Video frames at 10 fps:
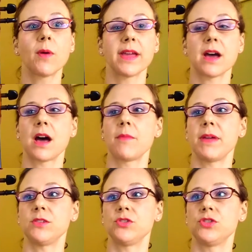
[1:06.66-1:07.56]
way up,
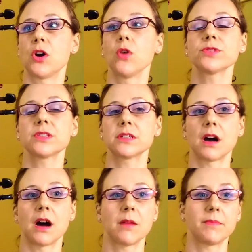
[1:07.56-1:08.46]
and don't
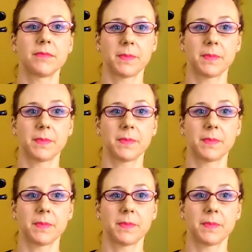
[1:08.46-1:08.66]
stop